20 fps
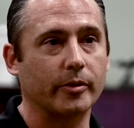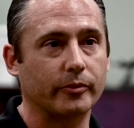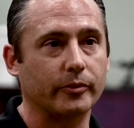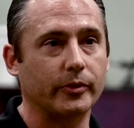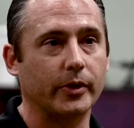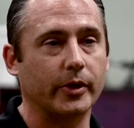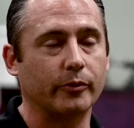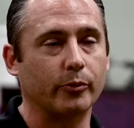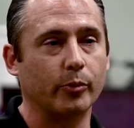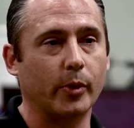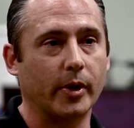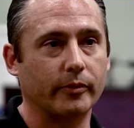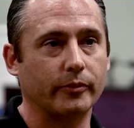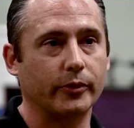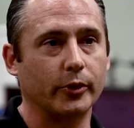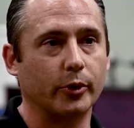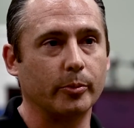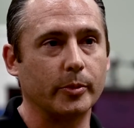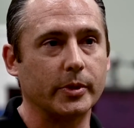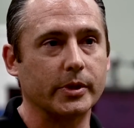If wet
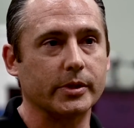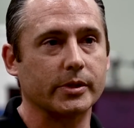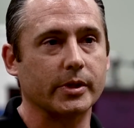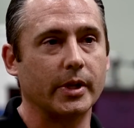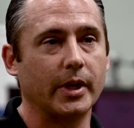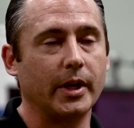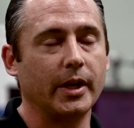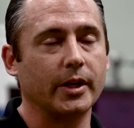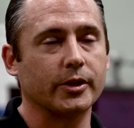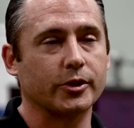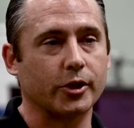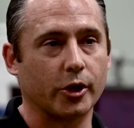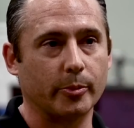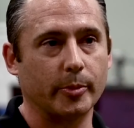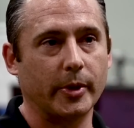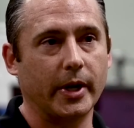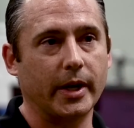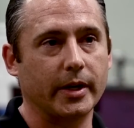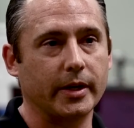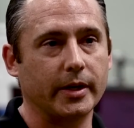film is
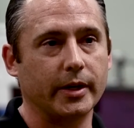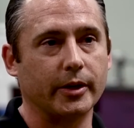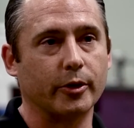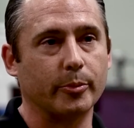terminated here